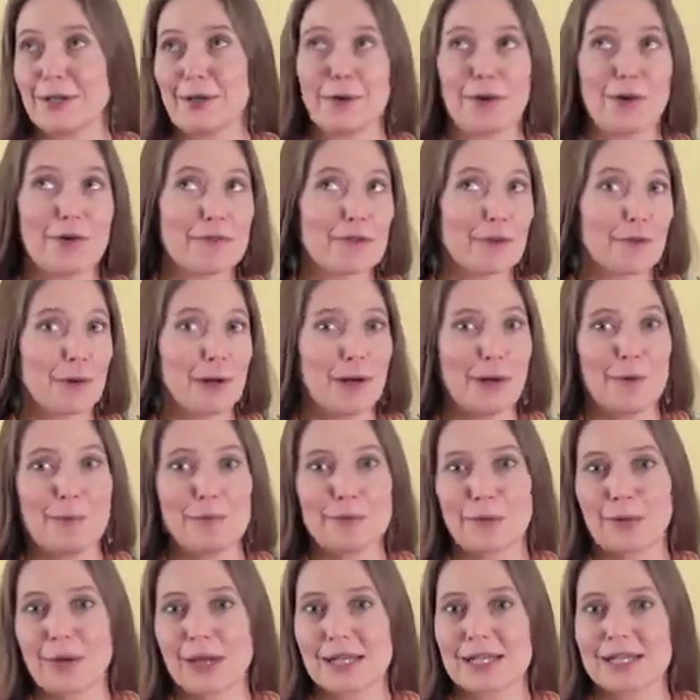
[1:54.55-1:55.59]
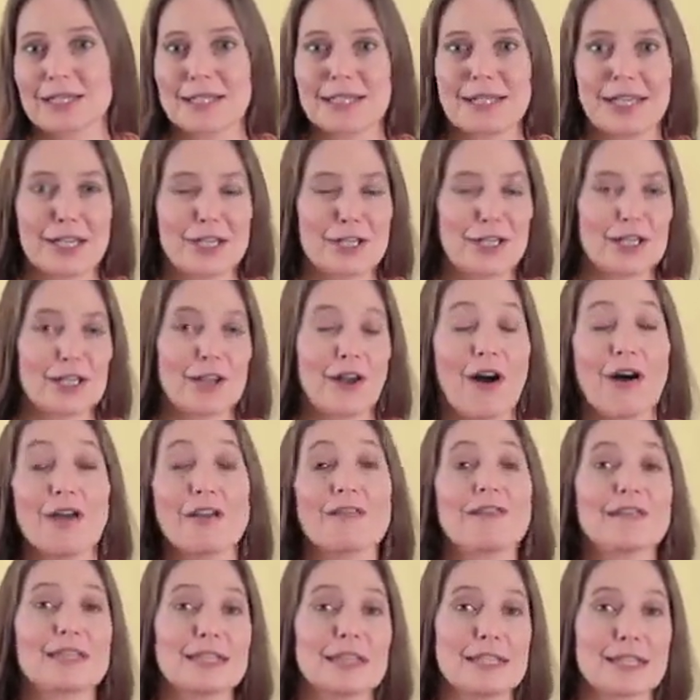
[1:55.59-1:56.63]
overwhelm, procrastination, all
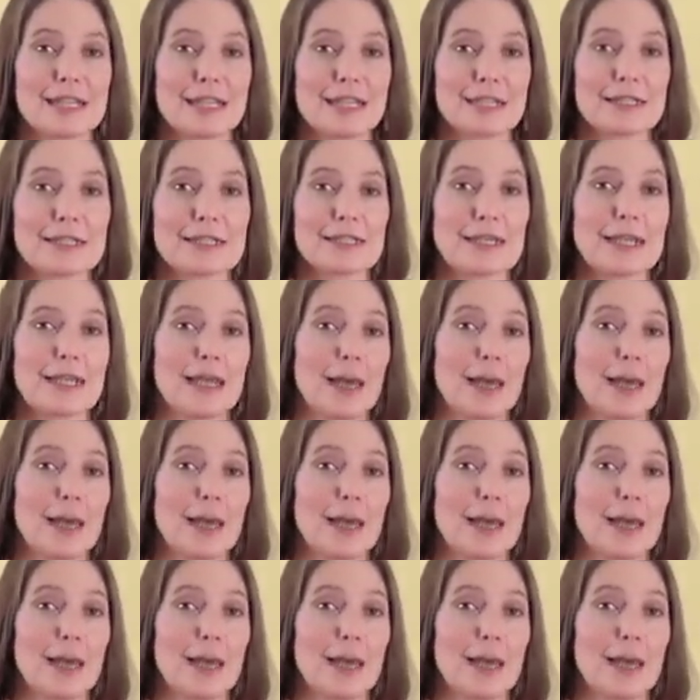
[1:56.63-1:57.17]
of these things,